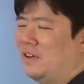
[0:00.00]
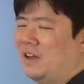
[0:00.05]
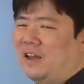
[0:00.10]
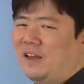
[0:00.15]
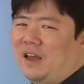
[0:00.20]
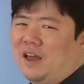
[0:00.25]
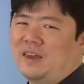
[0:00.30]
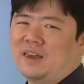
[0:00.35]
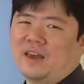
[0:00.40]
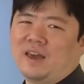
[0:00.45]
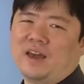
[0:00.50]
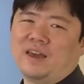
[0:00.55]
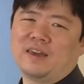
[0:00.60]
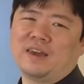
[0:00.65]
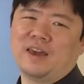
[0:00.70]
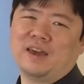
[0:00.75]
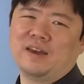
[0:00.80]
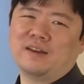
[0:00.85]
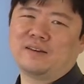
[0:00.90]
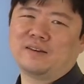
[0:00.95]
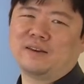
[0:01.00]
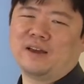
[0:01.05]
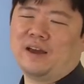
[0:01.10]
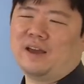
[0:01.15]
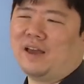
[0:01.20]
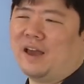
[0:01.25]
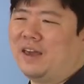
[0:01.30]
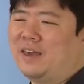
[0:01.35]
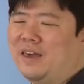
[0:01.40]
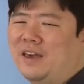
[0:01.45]
I
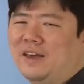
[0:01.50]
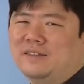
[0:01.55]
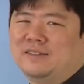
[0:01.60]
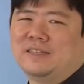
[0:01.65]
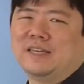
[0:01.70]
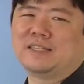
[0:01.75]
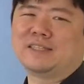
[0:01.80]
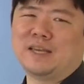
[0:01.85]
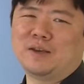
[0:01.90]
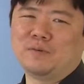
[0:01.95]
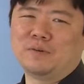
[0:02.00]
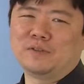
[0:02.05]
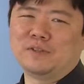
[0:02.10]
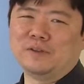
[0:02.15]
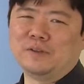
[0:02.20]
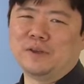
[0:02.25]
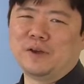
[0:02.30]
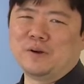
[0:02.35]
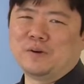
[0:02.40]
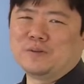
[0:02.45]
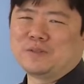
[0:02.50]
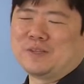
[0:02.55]
can't dictate what you do,